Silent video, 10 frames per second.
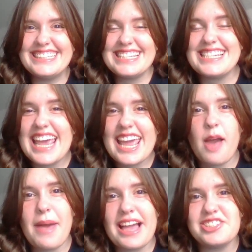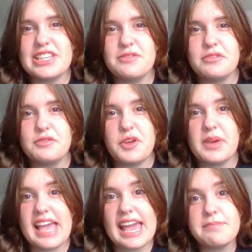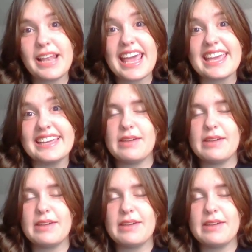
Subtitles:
Today I'm actually reviewing a play.